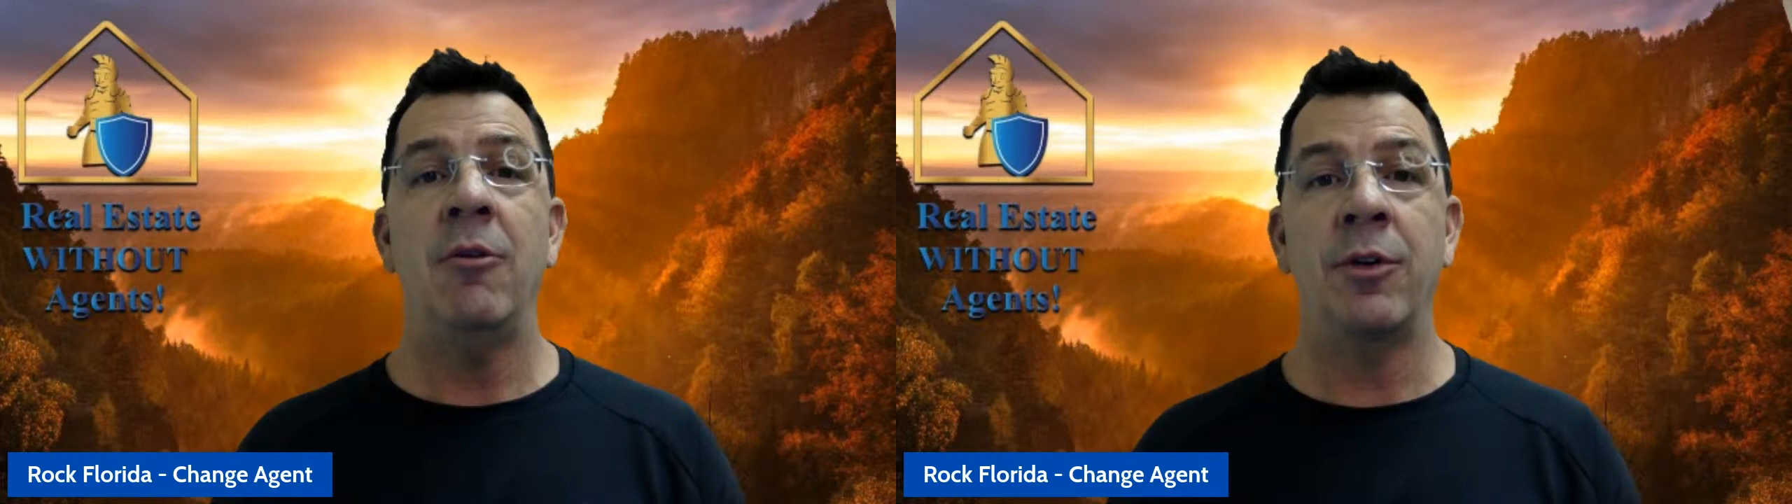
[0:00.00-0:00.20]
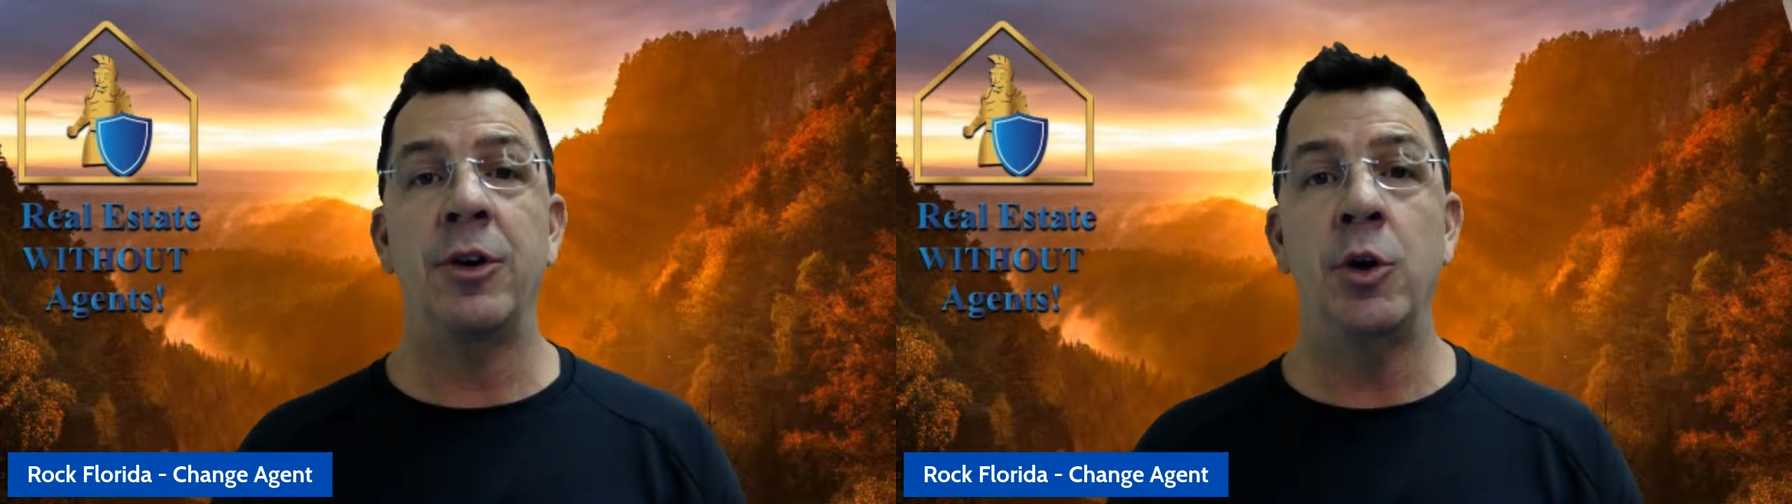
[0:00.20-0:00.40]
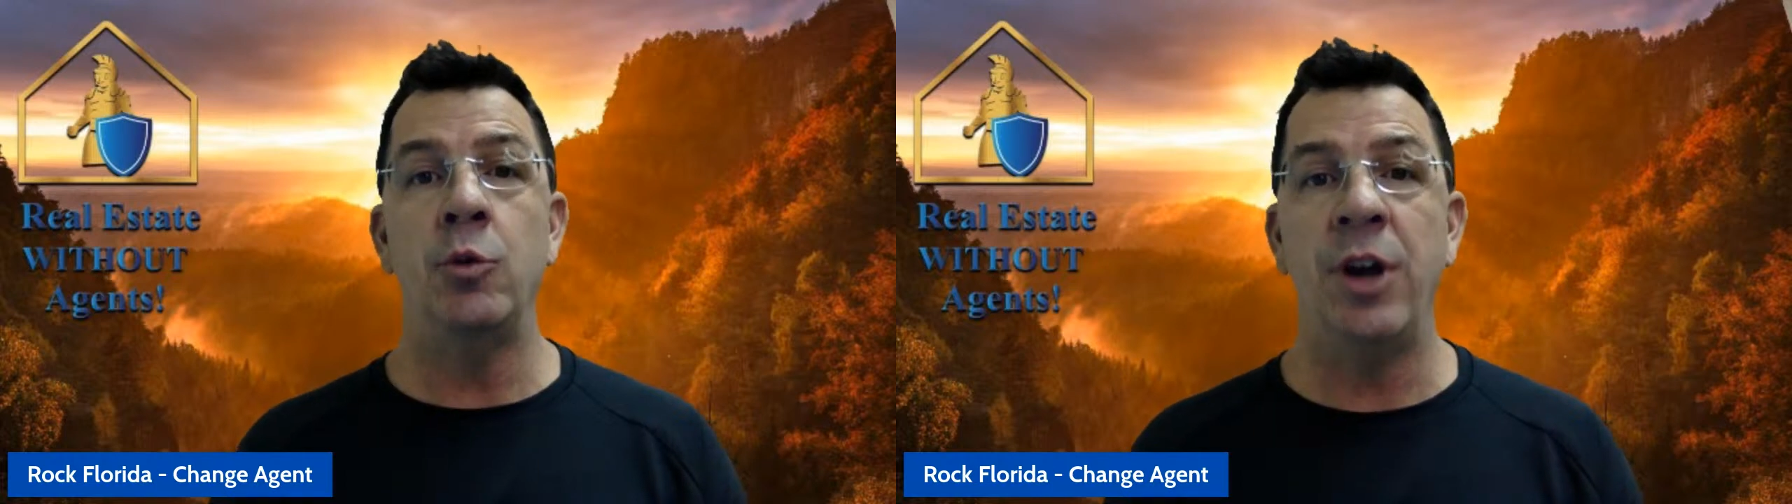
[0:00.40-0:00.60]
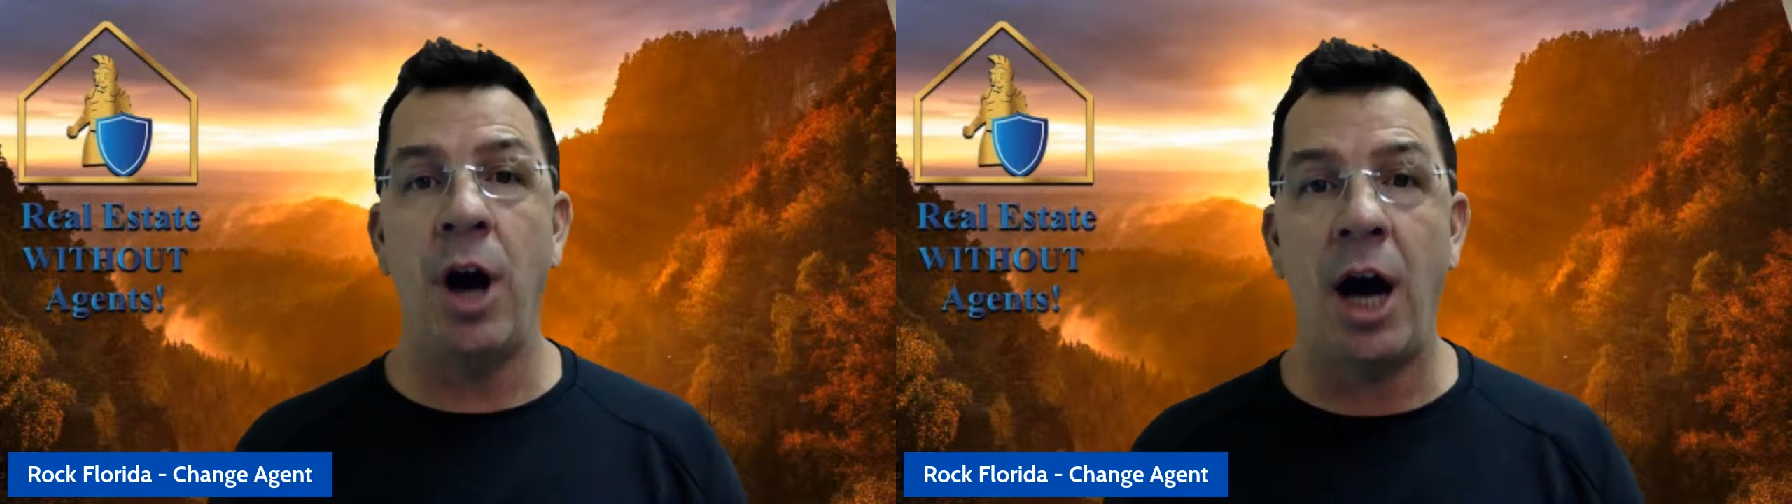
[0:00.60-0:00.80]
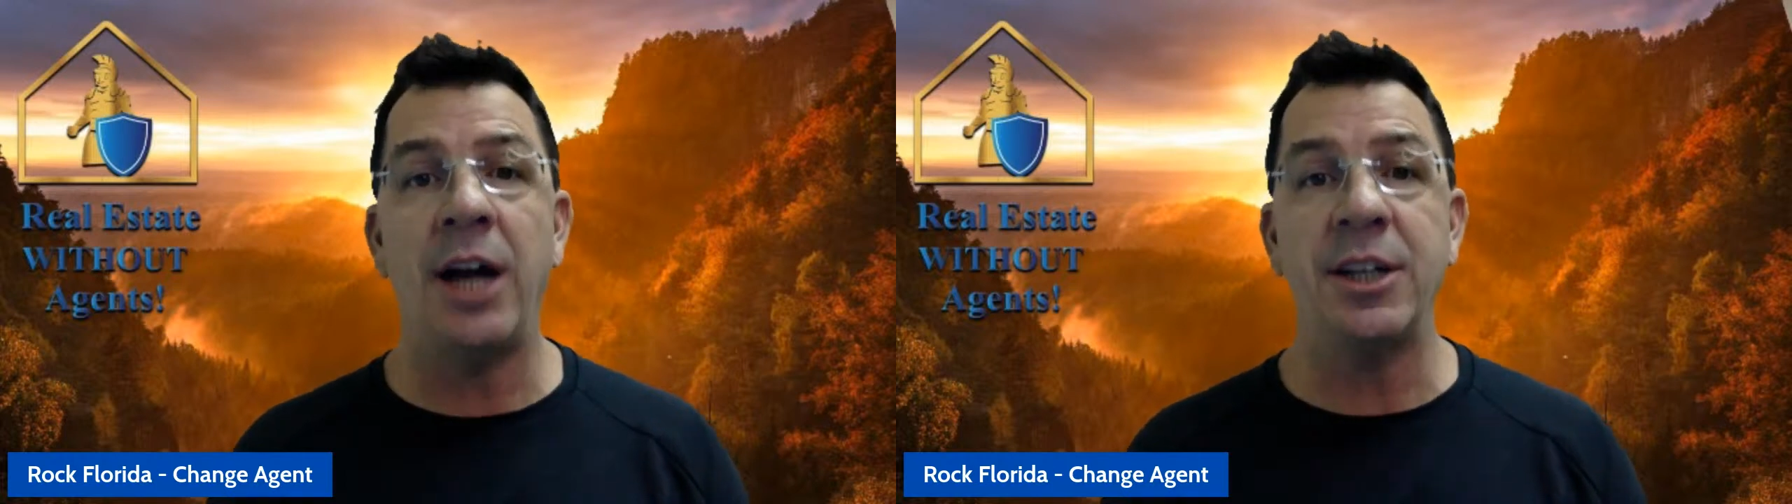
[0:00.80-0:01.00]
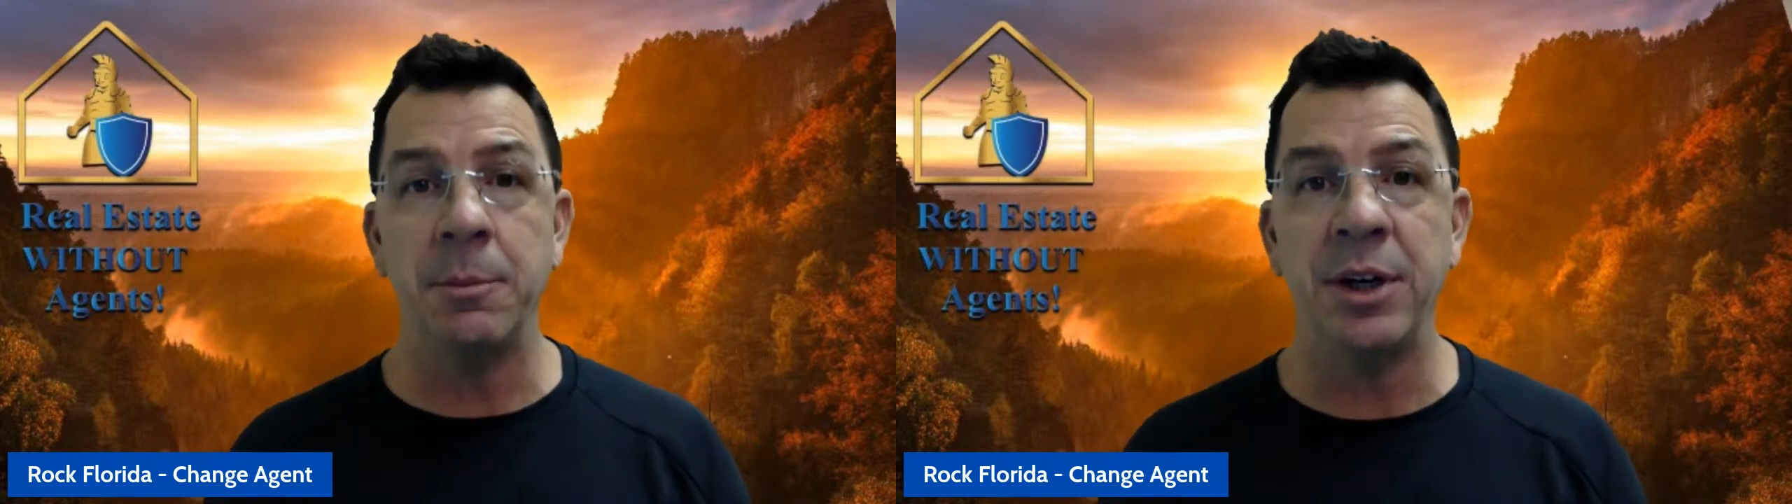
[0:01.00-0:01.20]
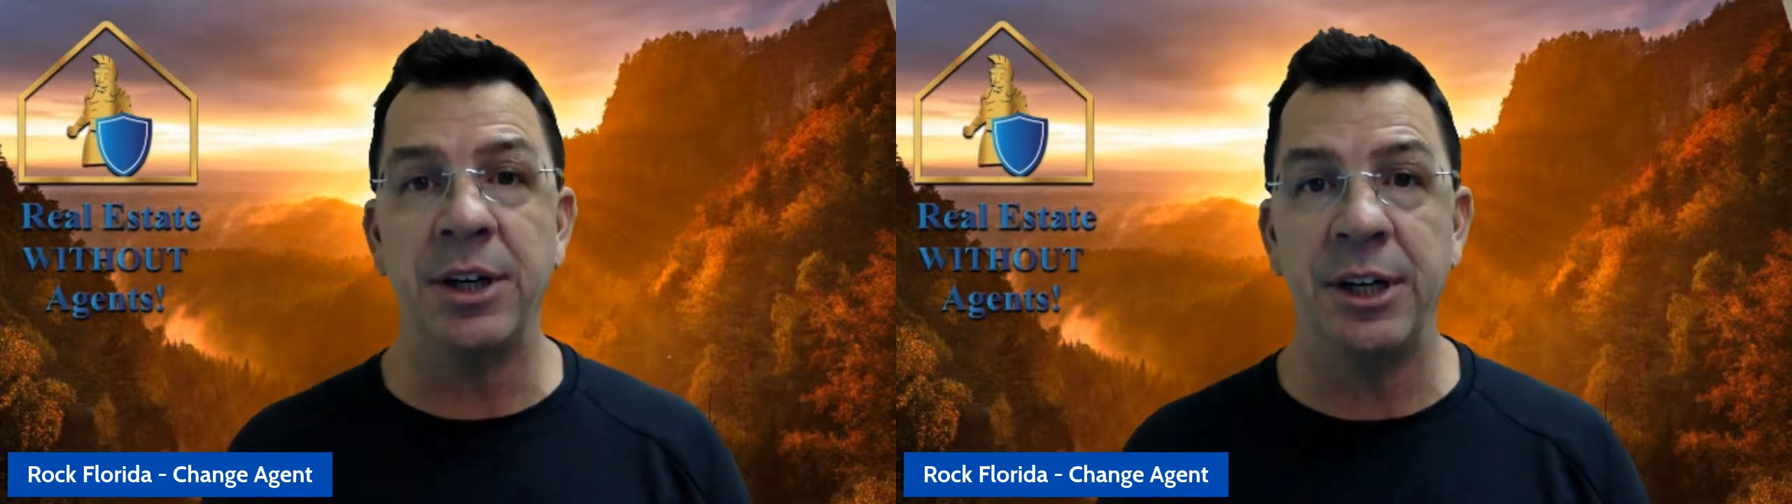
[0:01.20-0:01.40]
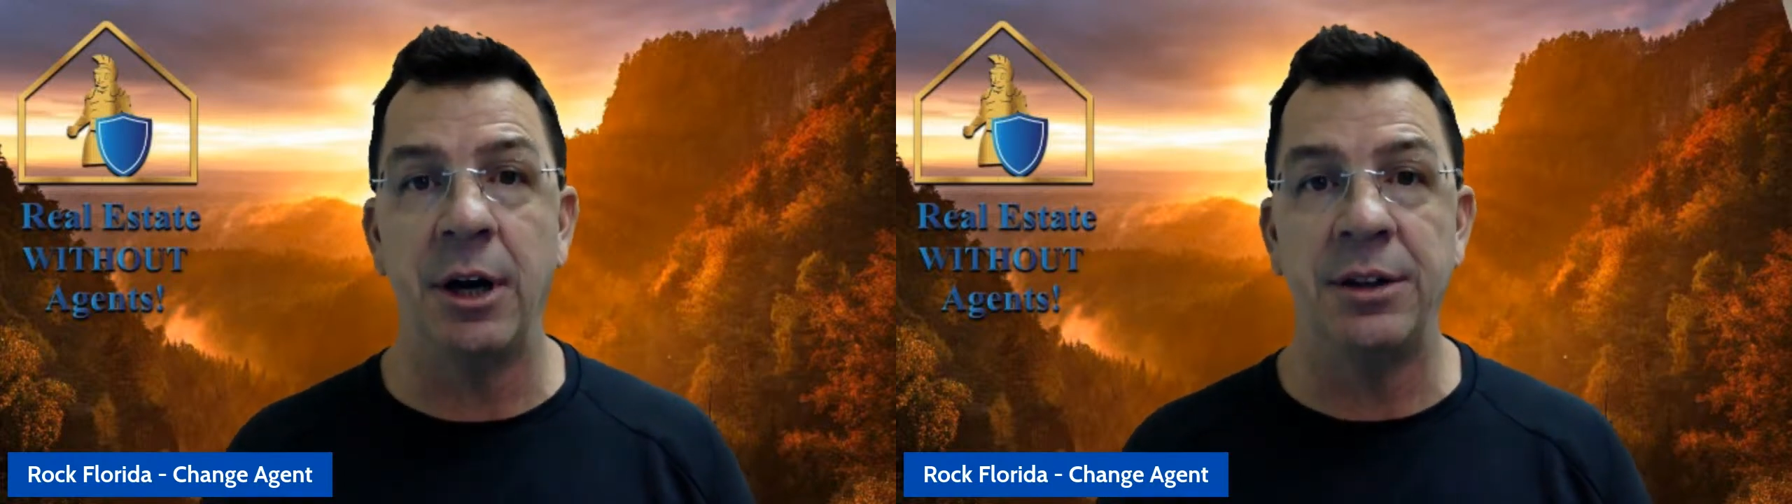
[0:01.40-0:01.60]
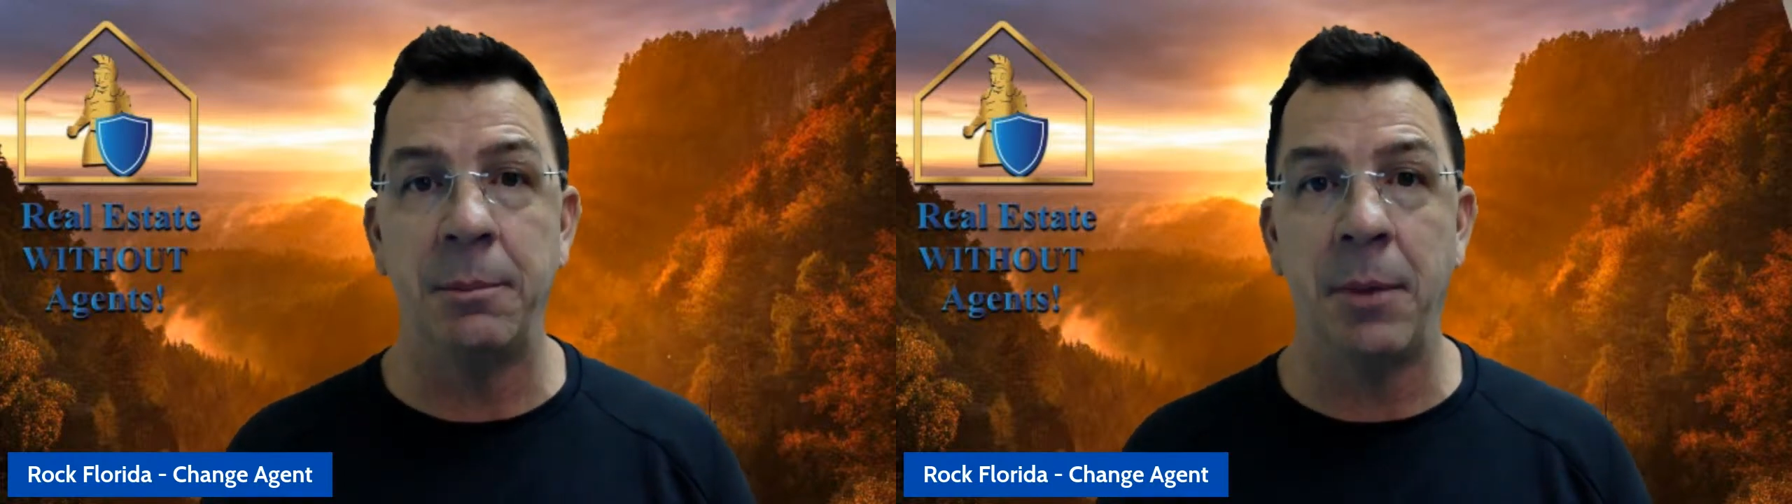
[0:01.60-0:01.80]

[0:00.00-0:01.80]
for you not to put it on